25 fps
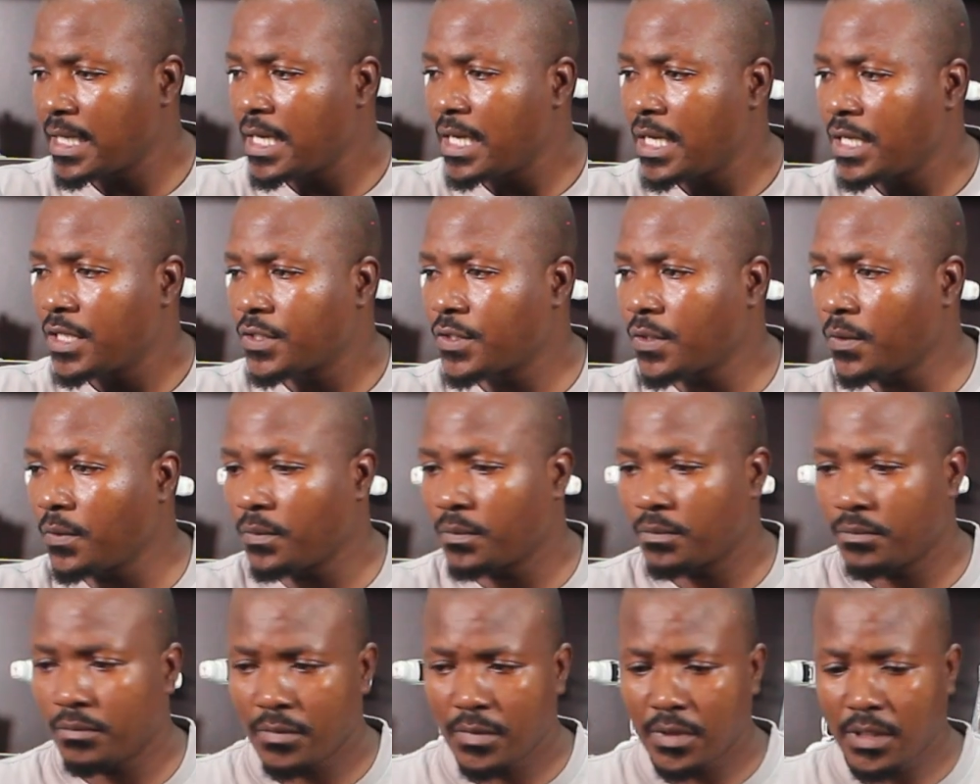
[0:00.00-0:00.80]

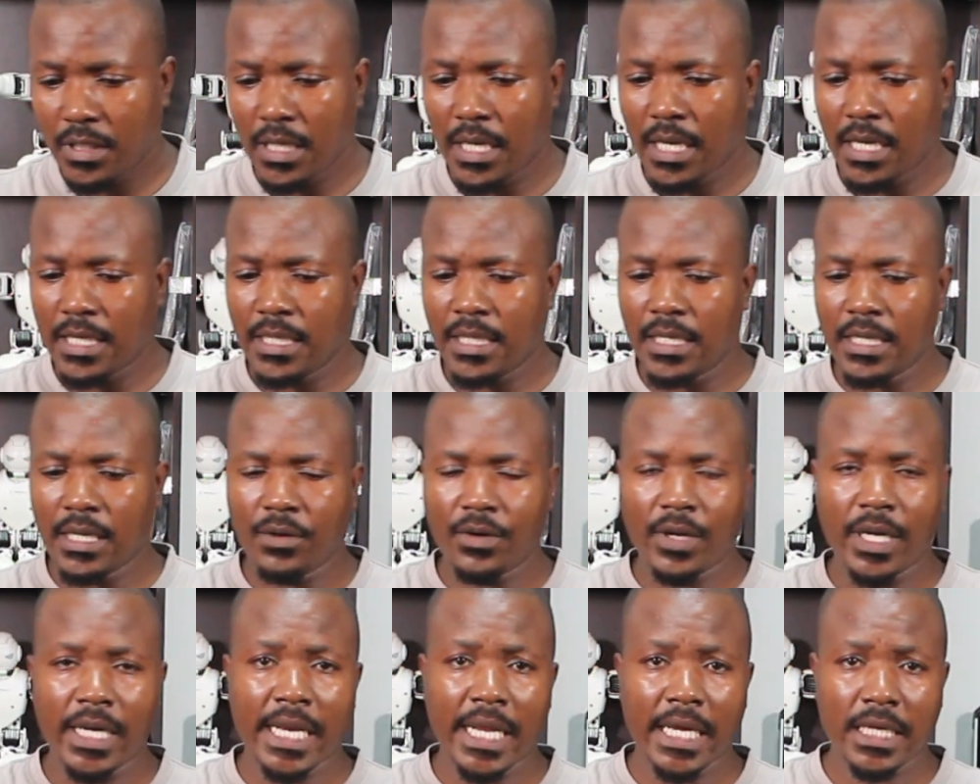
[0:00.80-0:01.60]
So, and then
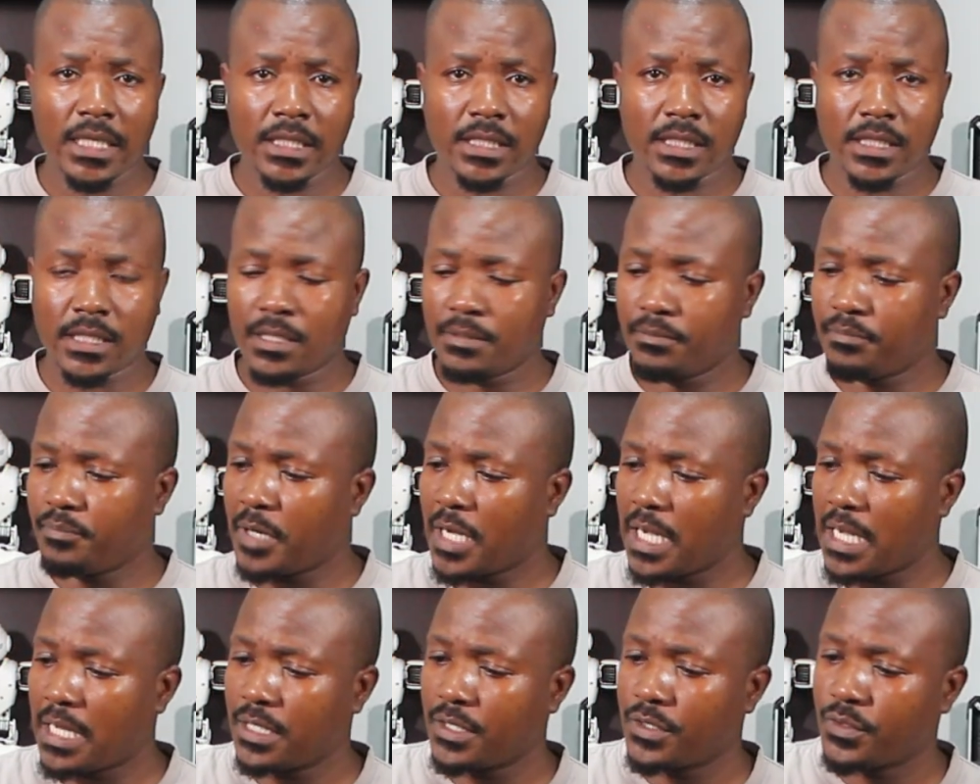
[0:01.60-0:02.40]
our next
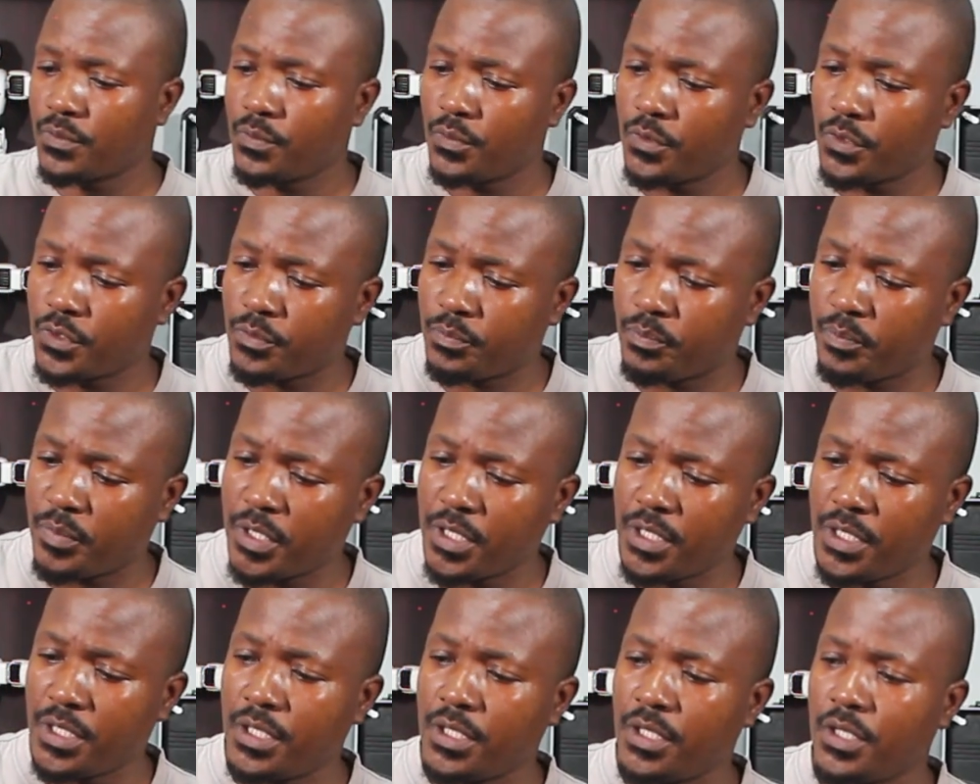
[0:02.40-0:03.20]
part would
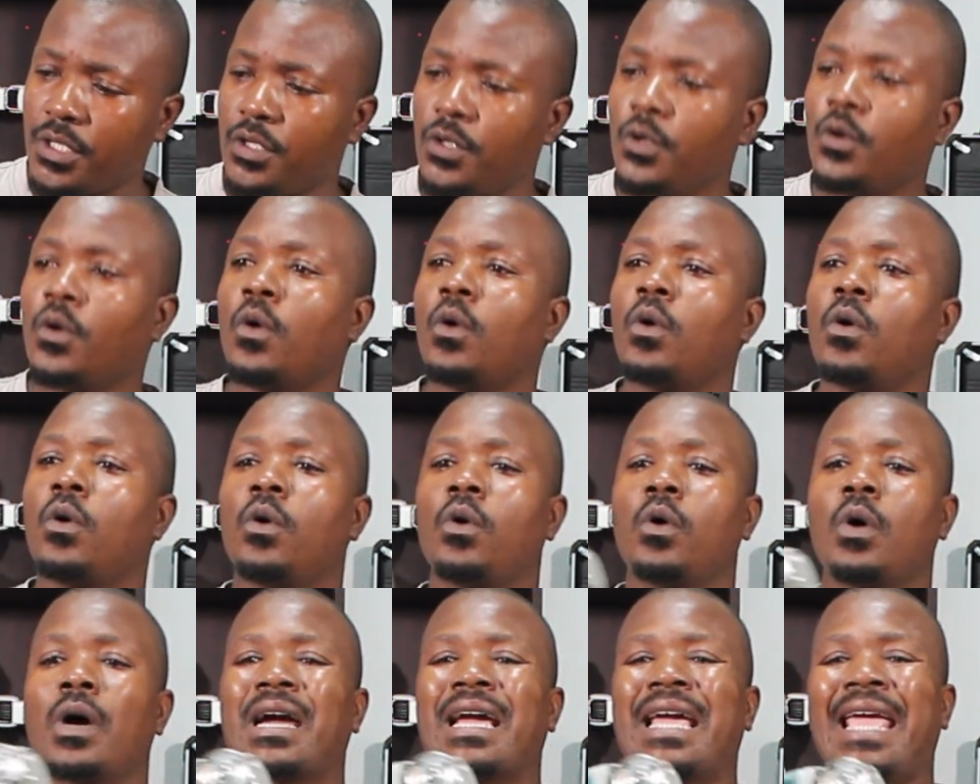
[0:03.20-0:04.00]
be
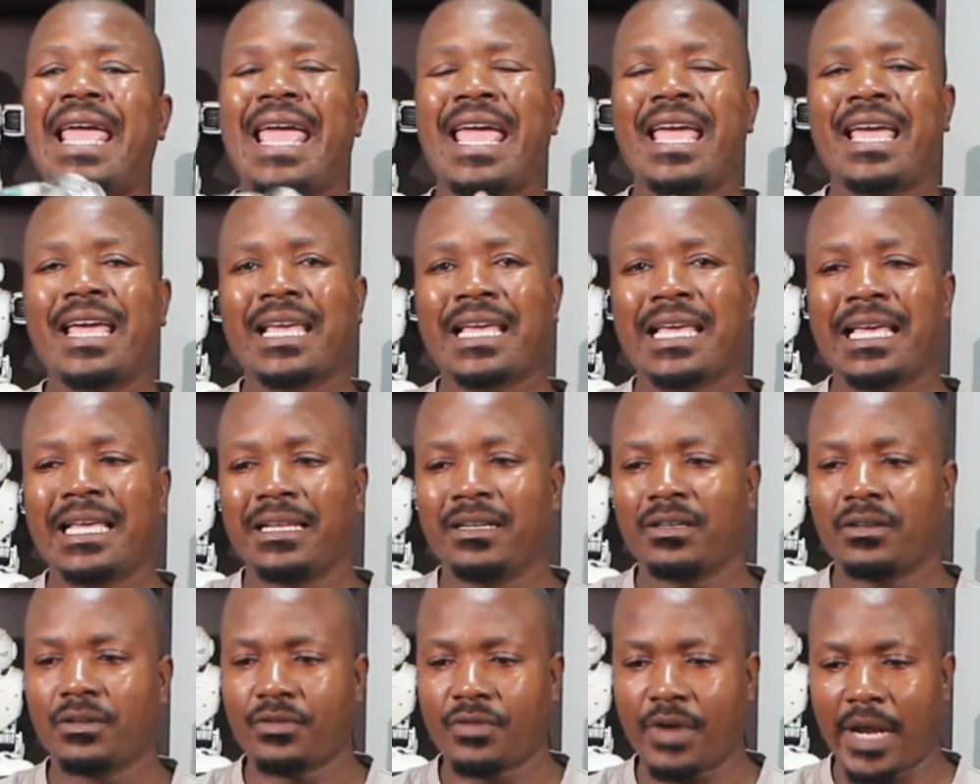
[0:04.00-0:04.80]
your
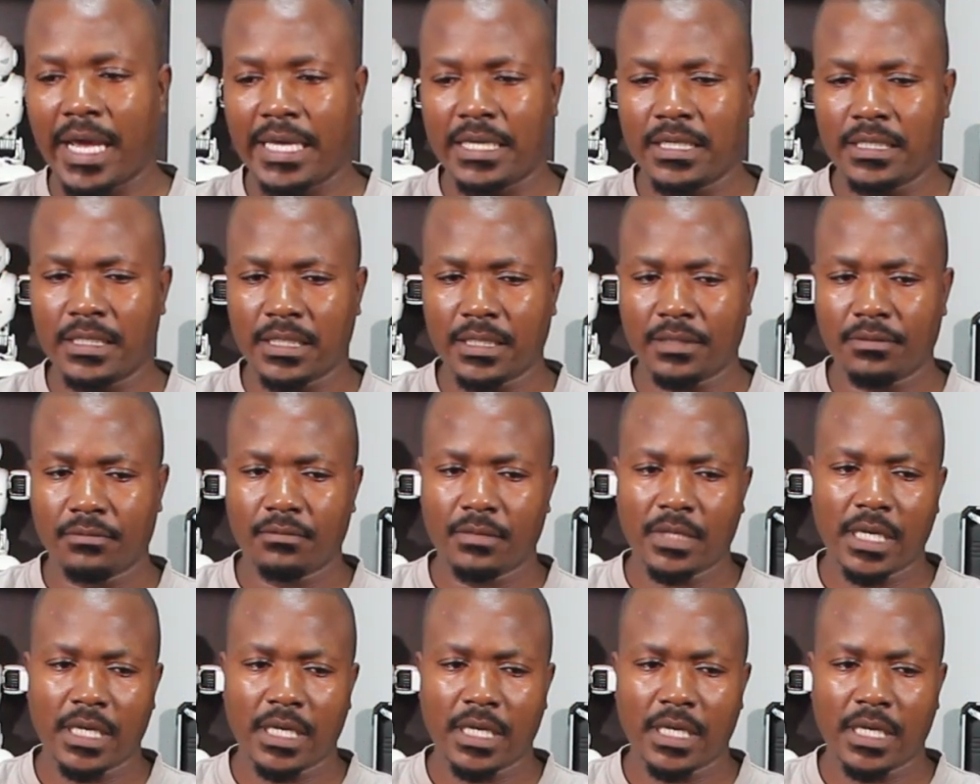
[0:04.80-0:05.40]
angle grinder.